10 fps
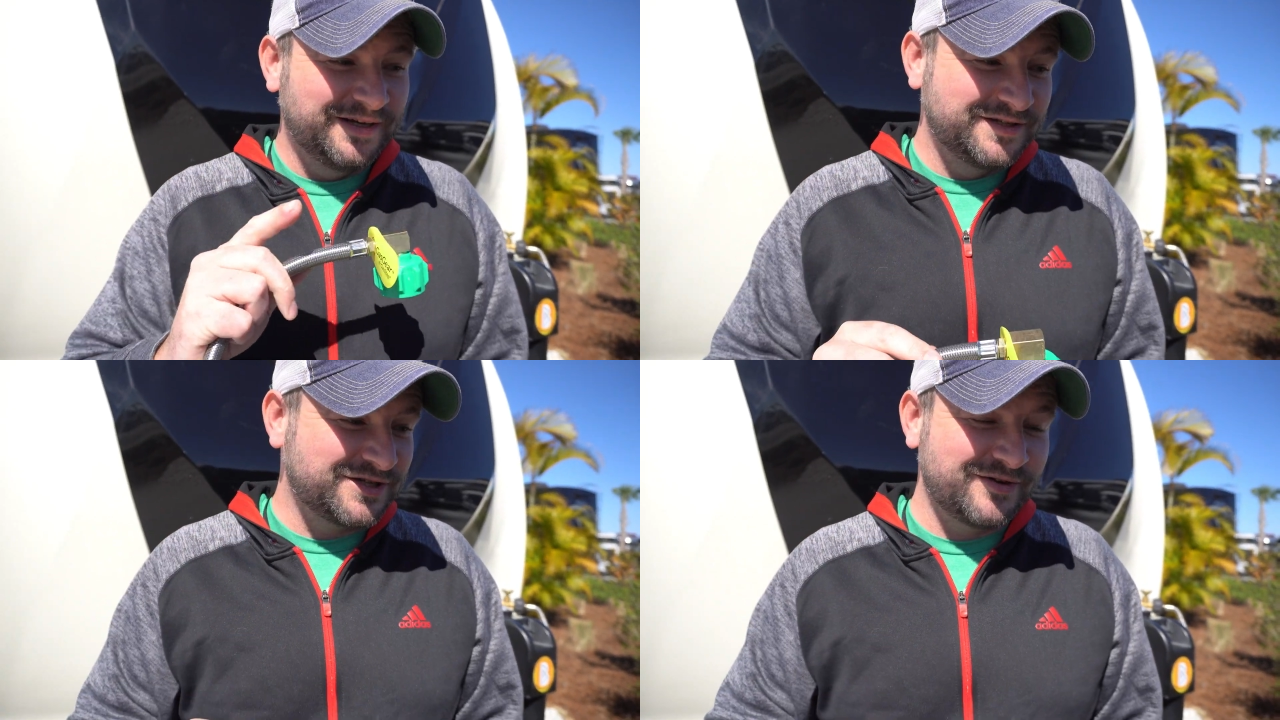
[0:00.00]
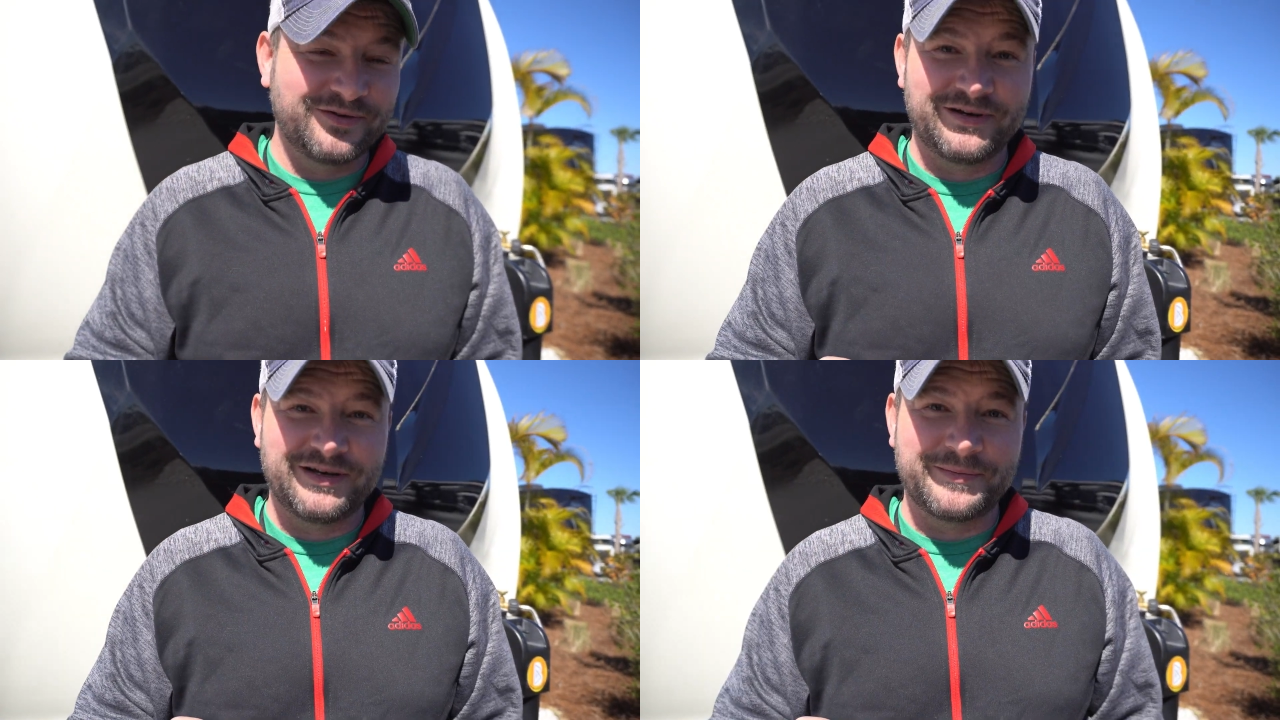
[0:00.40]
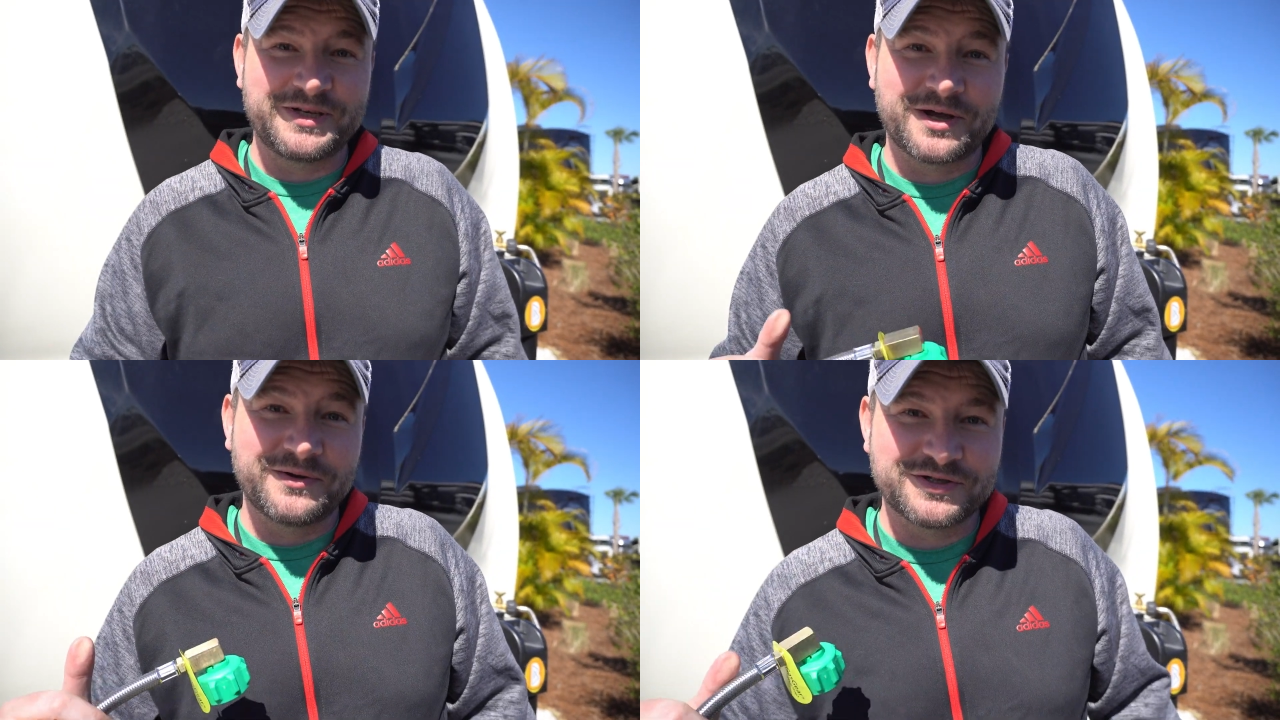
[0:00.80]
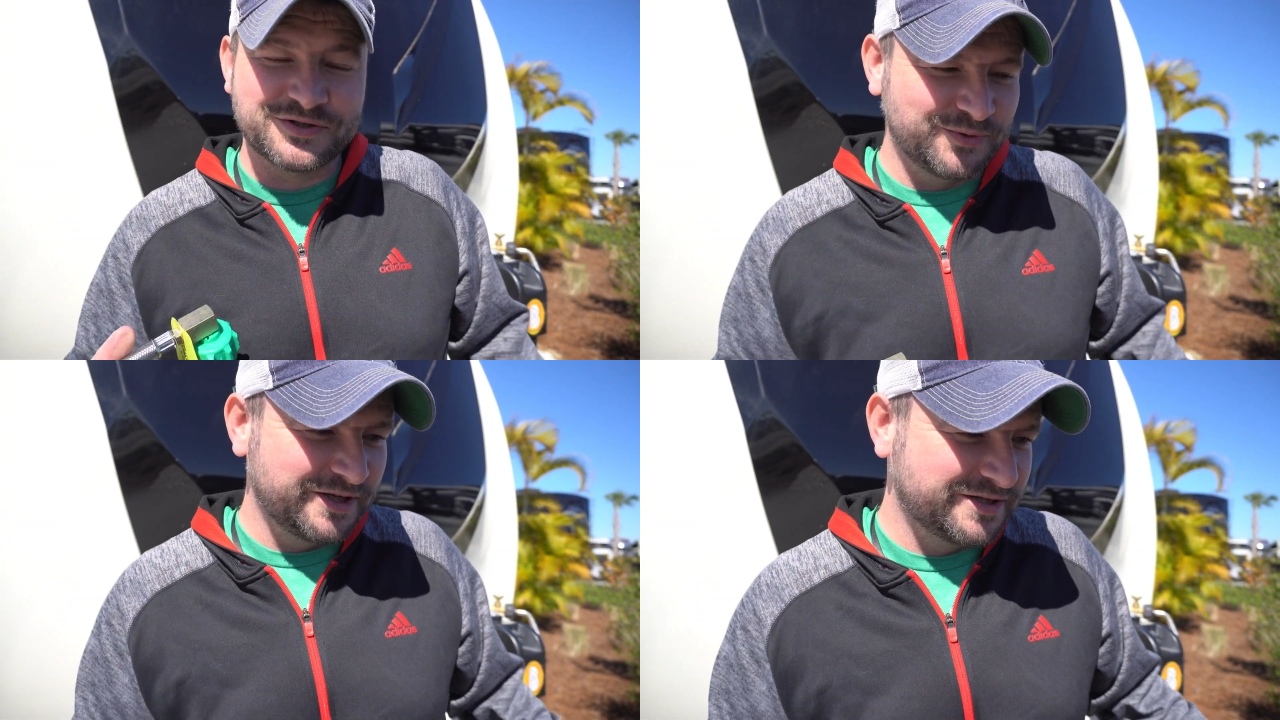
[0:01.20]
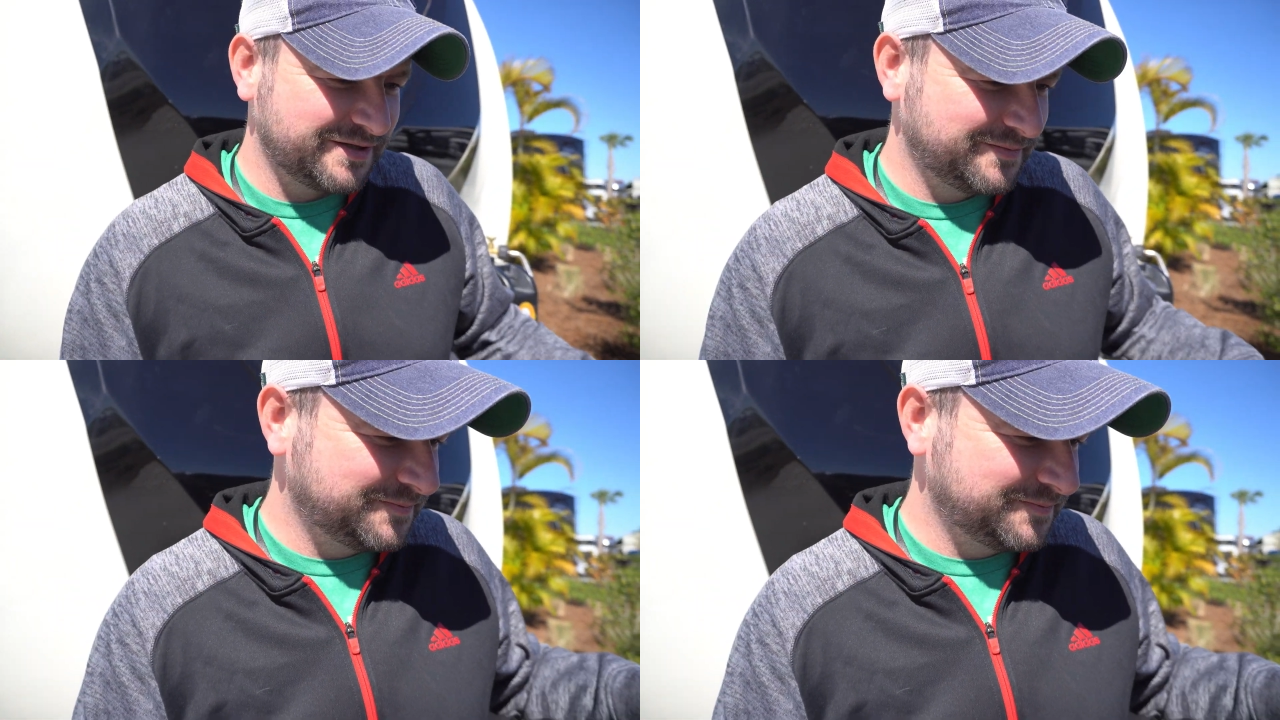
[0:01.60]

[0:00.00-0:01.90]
So let me go and install this. So if you